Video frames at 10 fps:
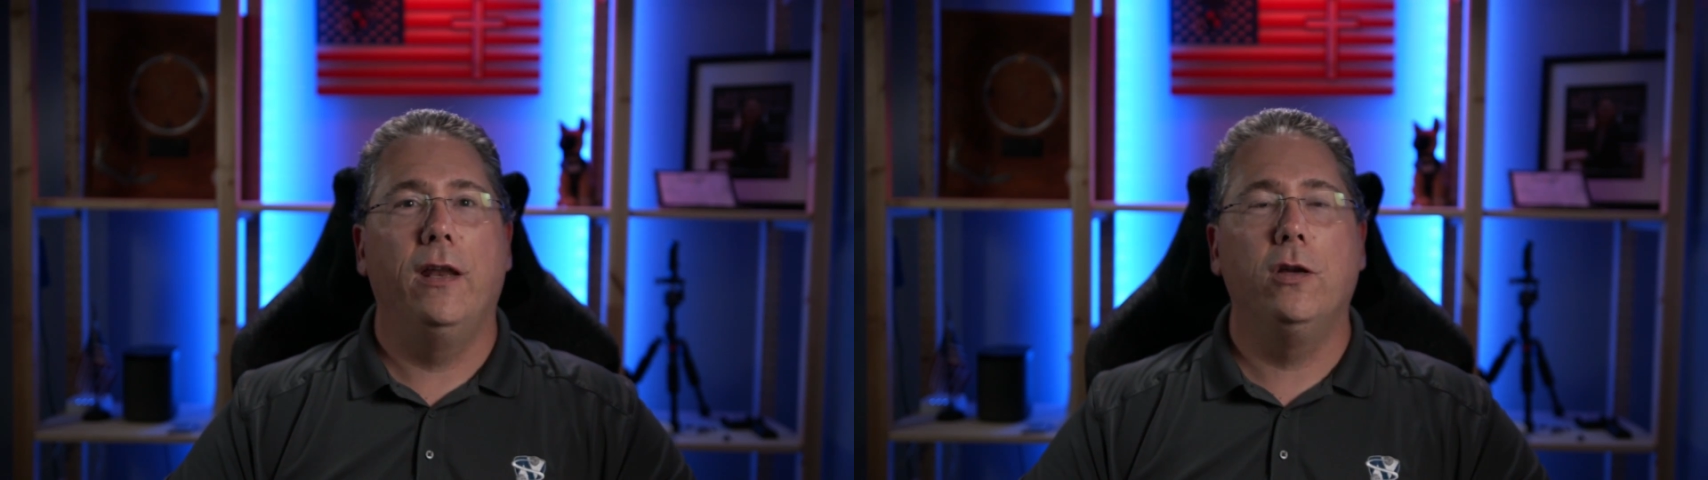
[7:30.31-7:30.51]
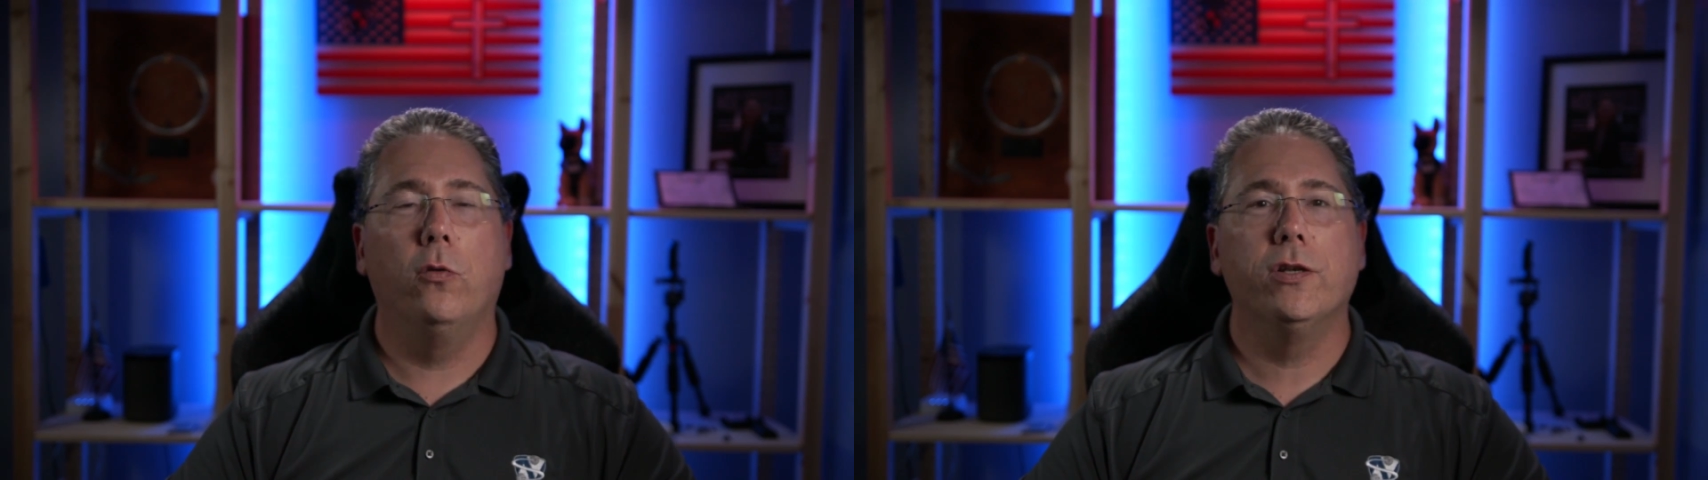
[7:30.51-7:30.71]

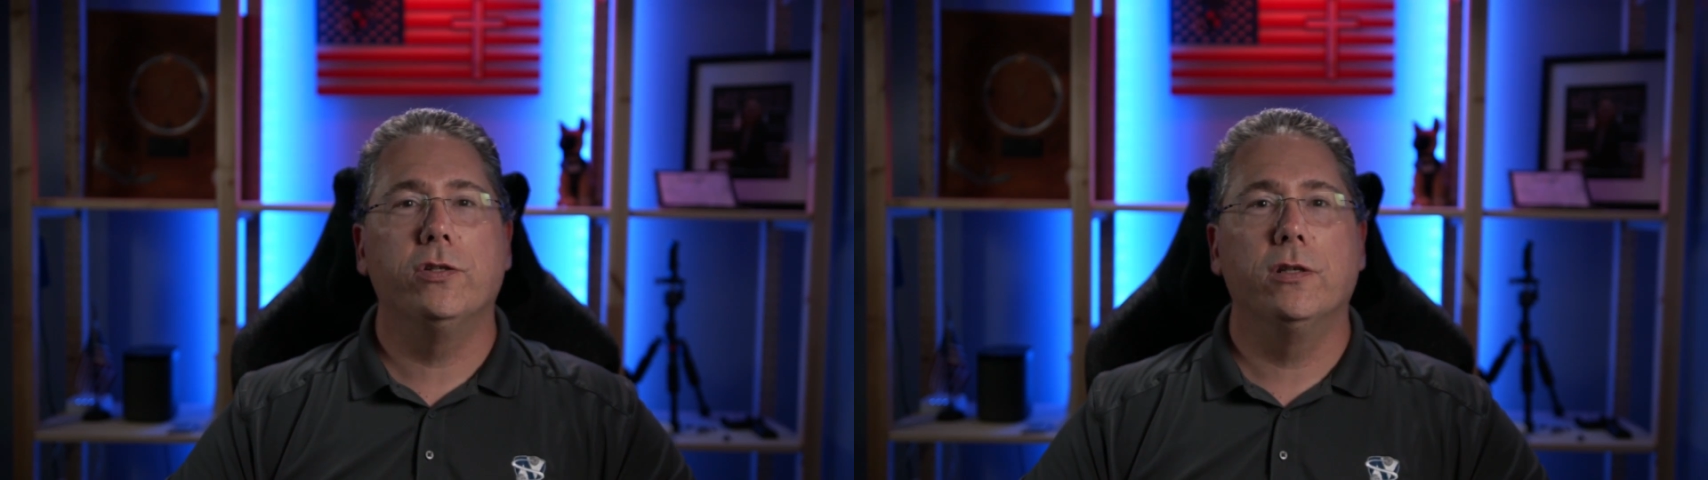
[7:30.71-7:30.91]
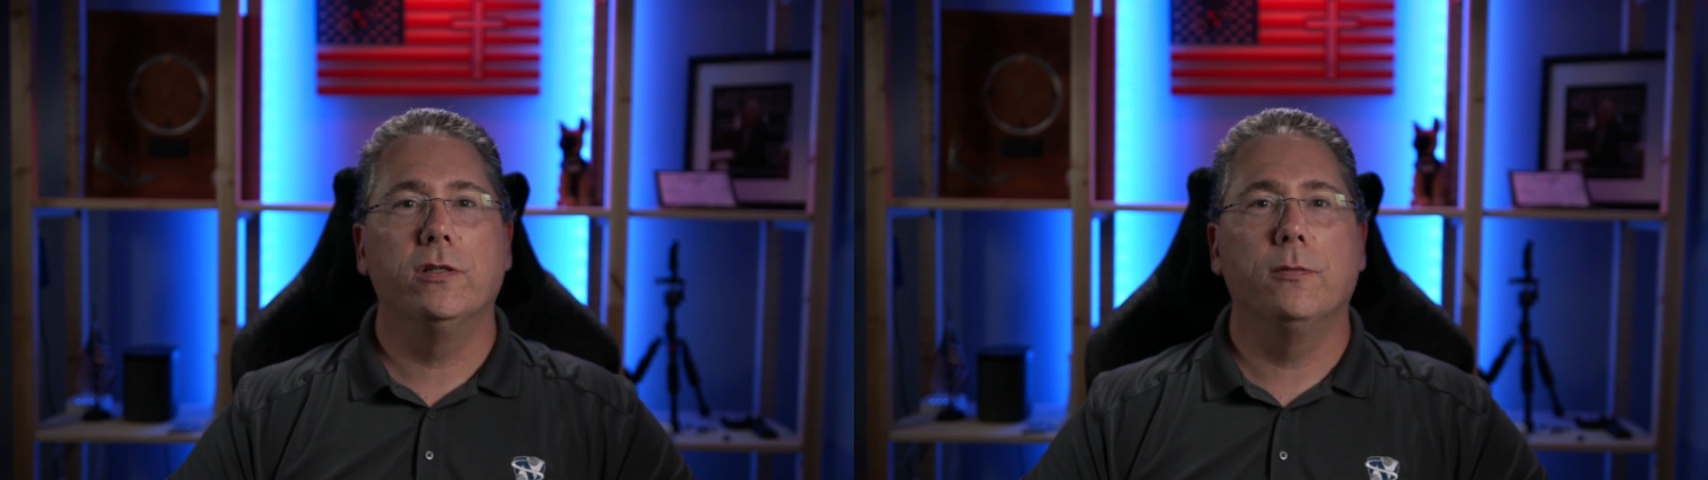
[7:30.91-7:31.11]
any
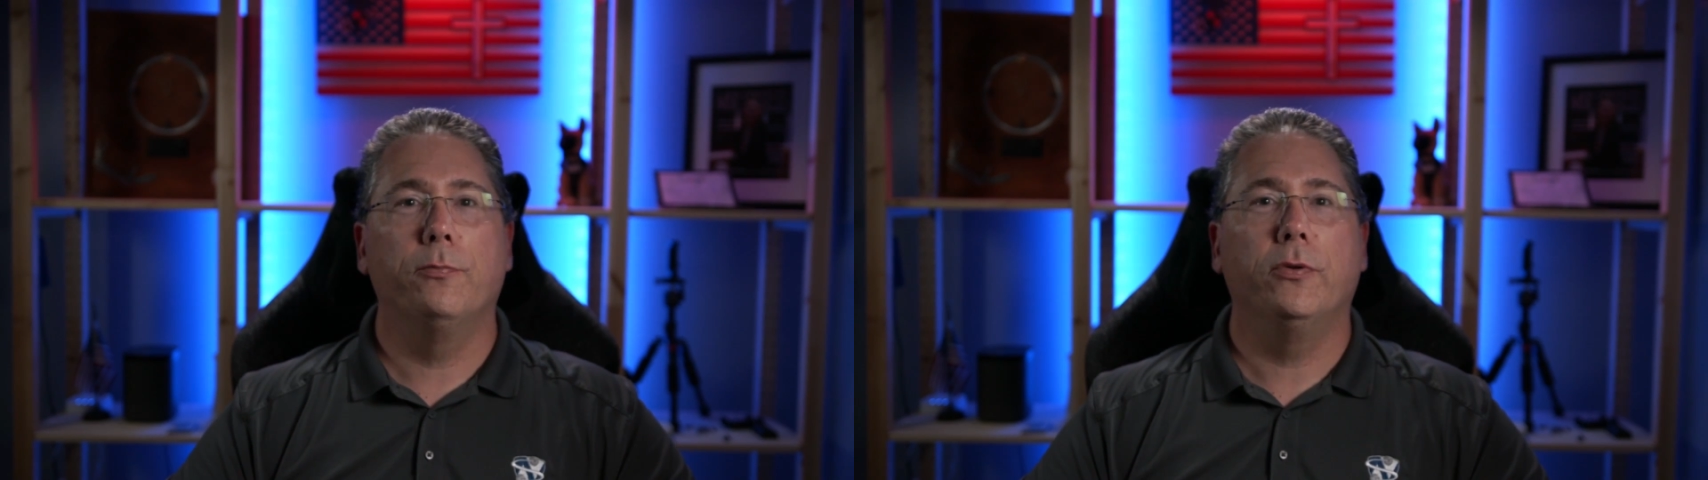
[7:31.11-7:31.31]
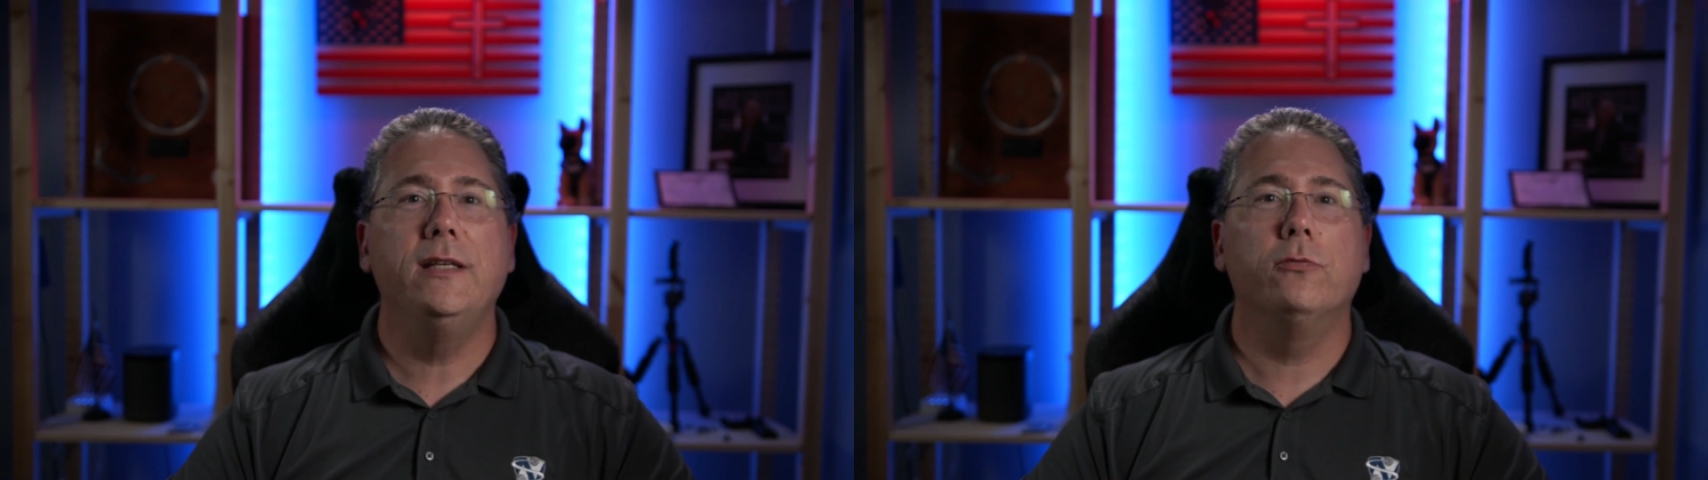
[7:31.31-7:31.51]
questions,
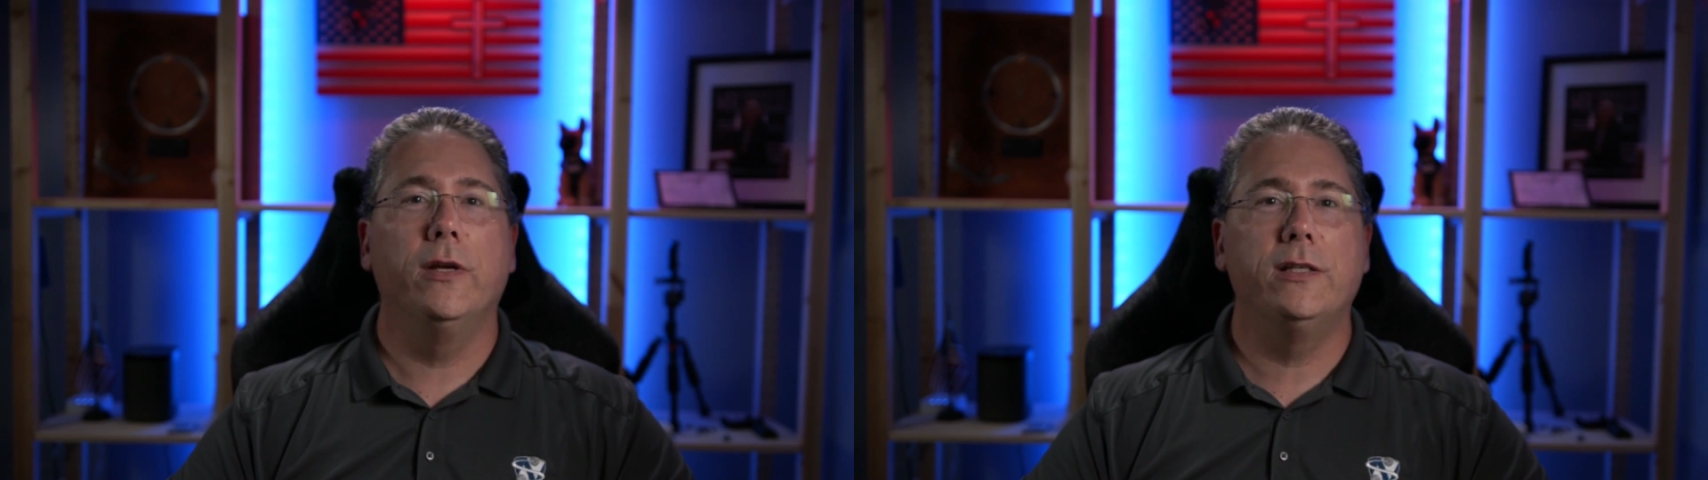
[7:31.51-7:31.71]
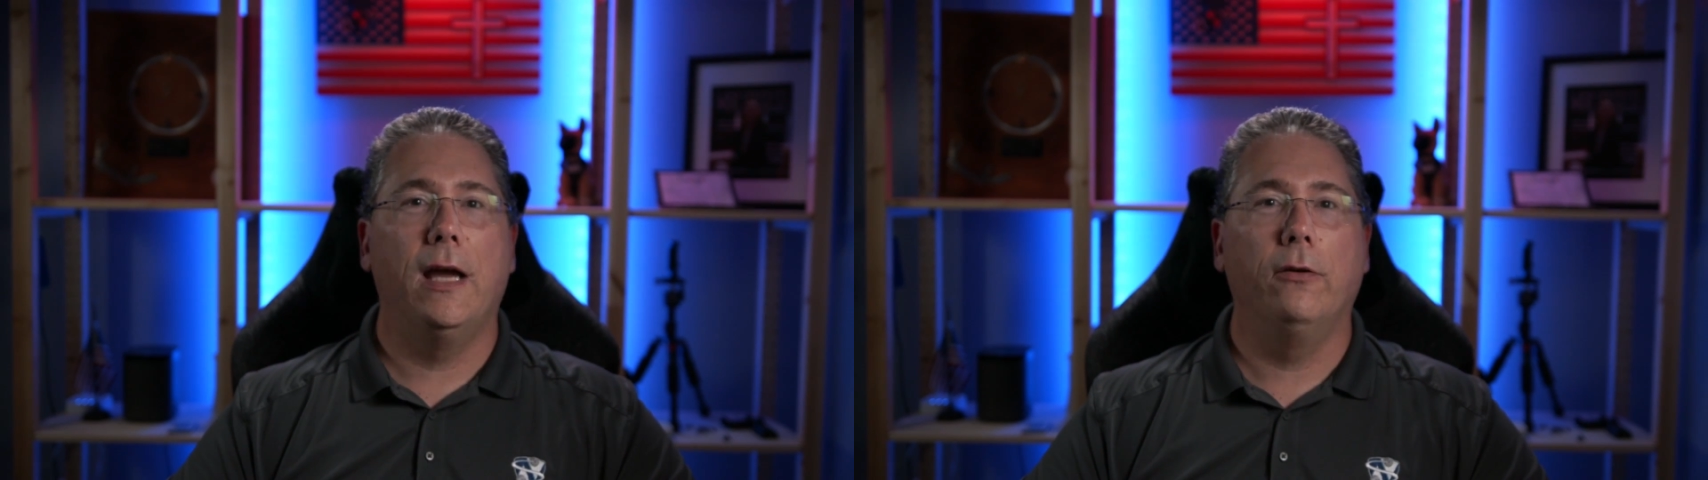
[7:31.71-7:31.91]
please
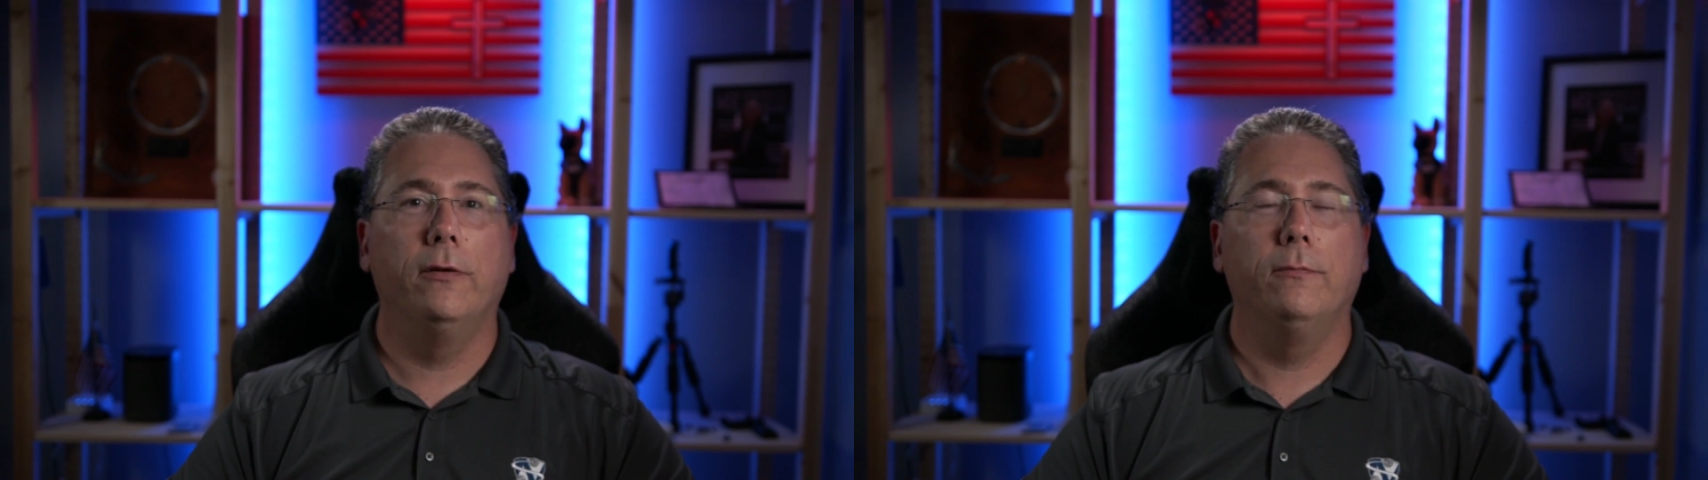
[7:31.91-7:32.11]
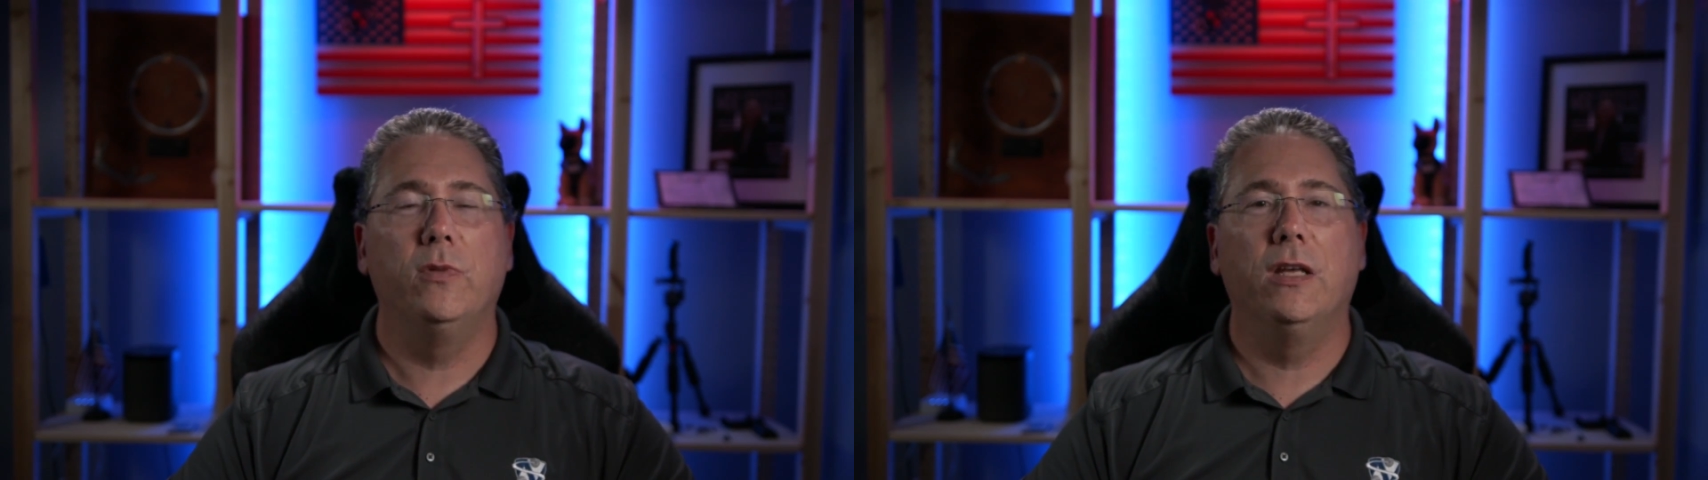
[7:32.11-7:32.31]
reach out.